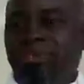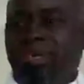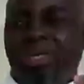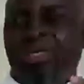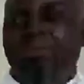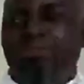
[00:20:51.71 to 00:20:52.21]
a
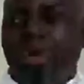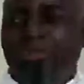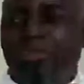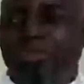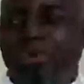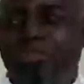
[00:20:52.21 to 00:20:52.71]
kind of
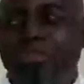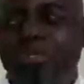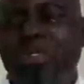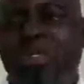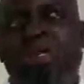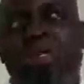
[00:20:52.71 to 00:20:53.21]
private
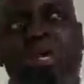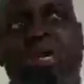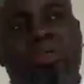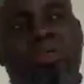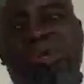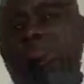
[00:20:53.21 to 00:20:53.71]
public,
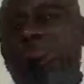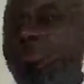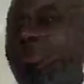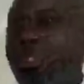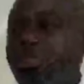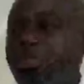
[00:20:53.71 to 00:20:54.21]
and you have some
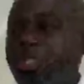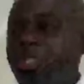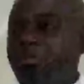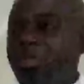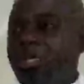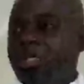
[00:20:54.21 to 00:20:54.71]

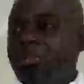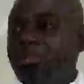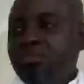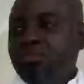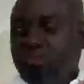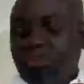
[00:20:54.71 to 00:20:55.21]
participating
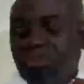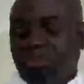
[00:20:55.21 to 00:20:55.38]
banks,